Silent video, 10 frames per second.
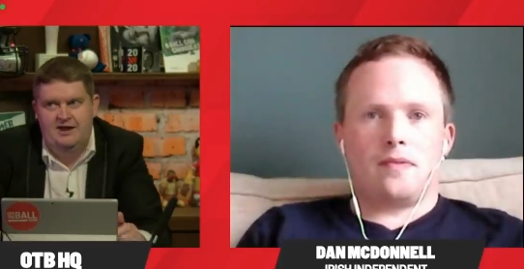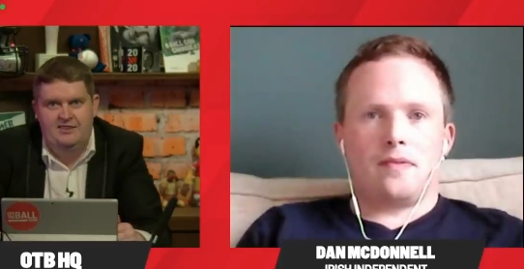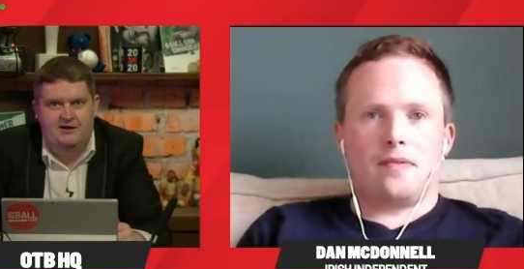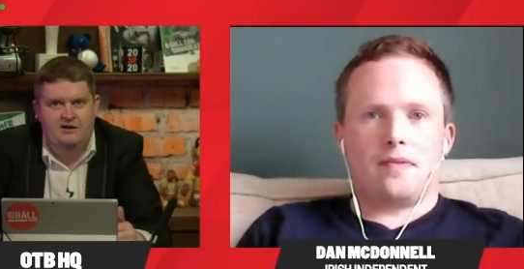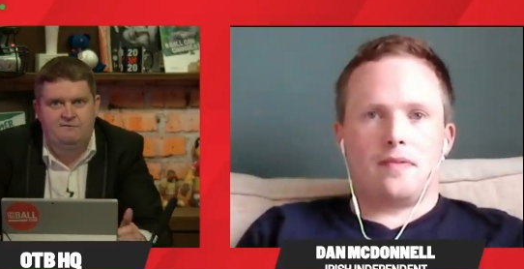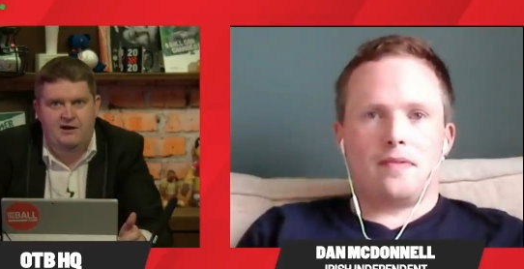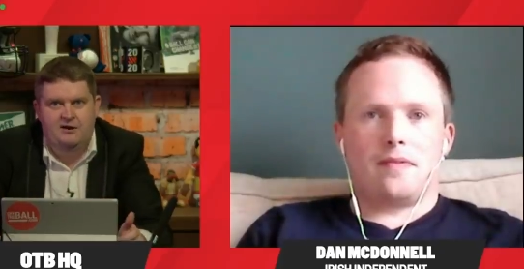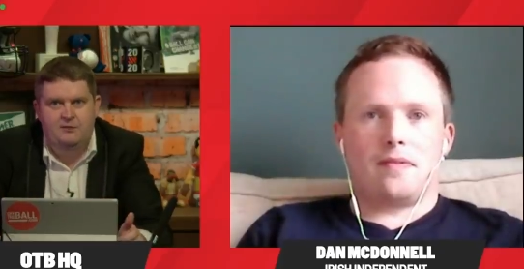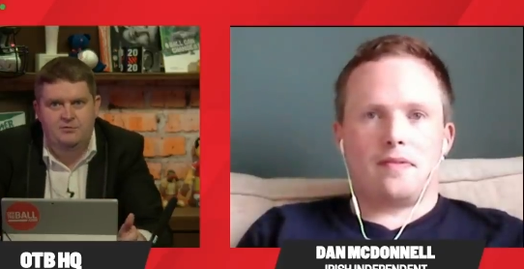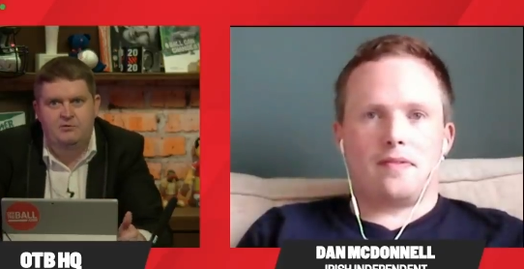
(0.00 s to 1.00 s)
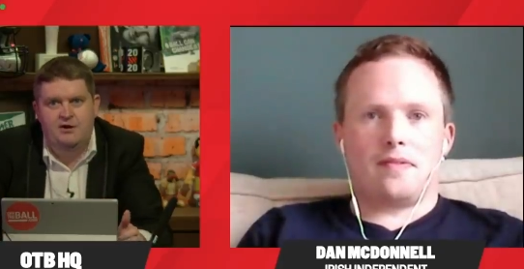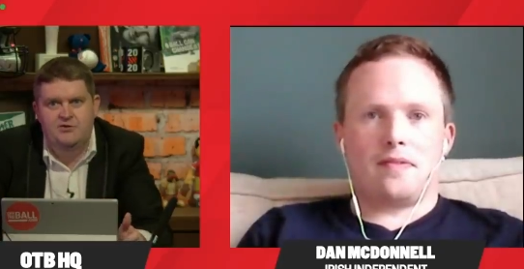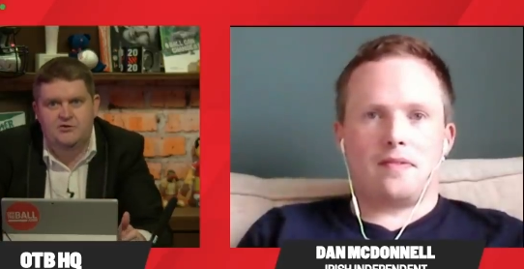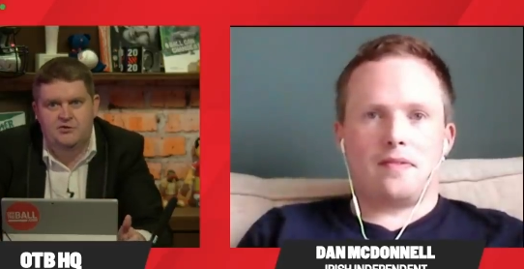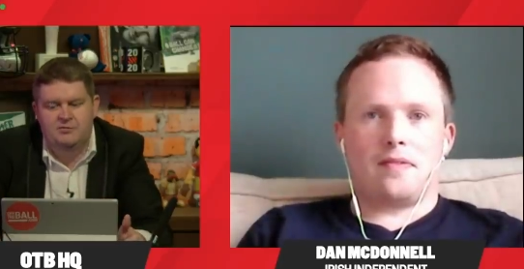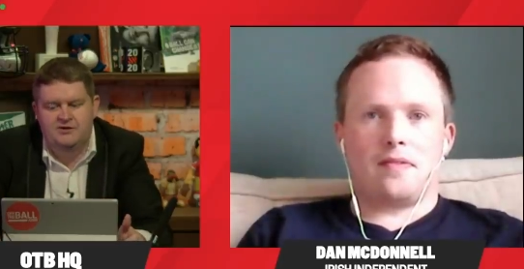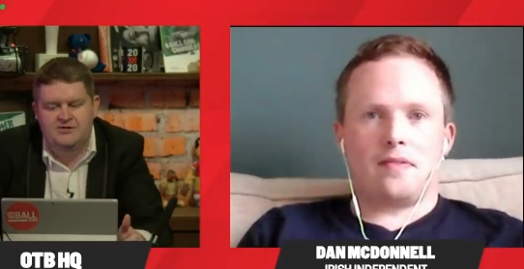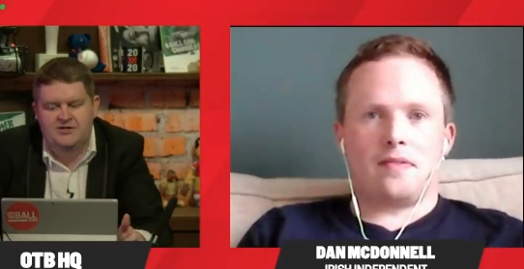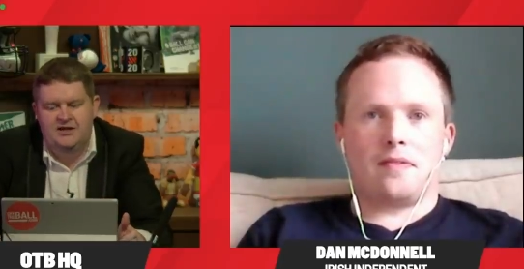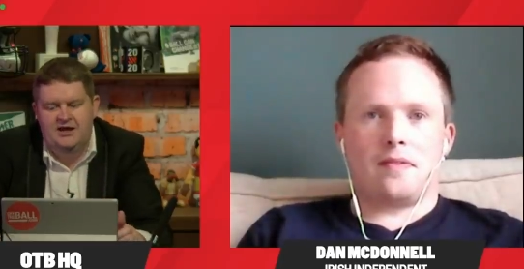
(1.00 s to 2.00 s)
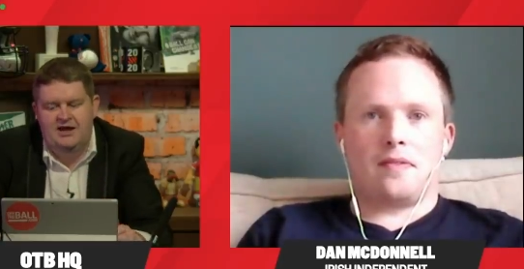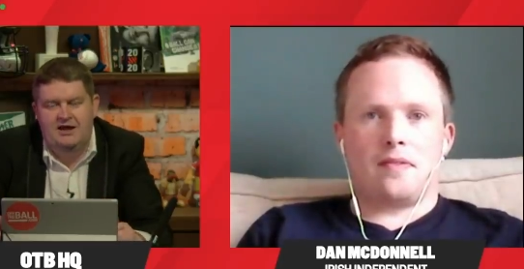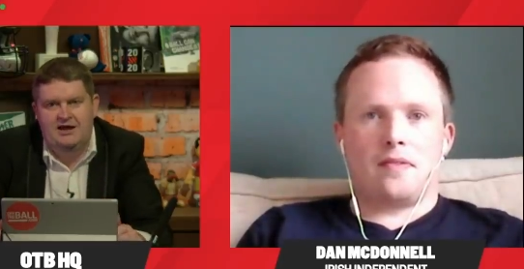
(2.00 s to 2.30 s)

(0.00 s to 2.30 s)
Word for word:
Speaker 1: and they kind of followed him throughout the tournament. I